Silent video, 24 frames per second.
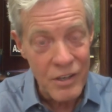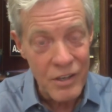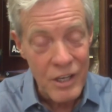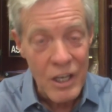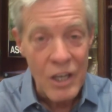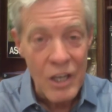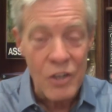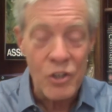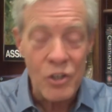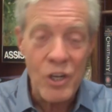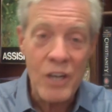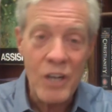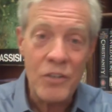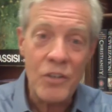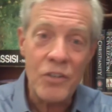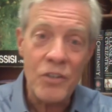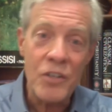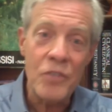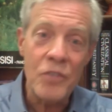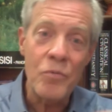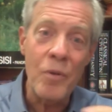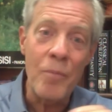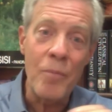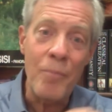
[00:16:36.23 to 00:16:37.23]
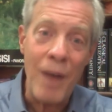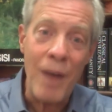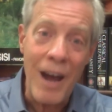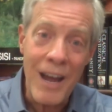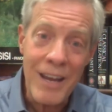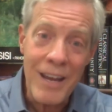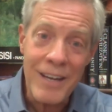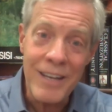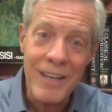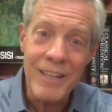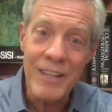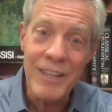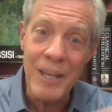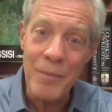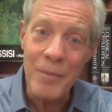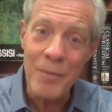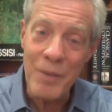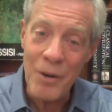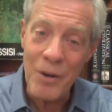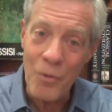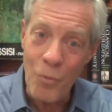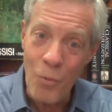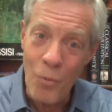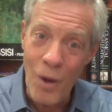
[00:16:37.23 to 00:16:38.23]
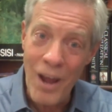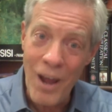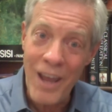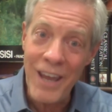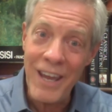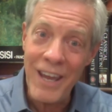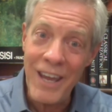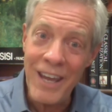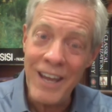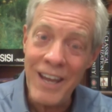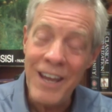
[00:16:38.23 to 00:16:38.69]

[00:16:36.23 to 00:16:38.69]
Jesus is reminding them in a way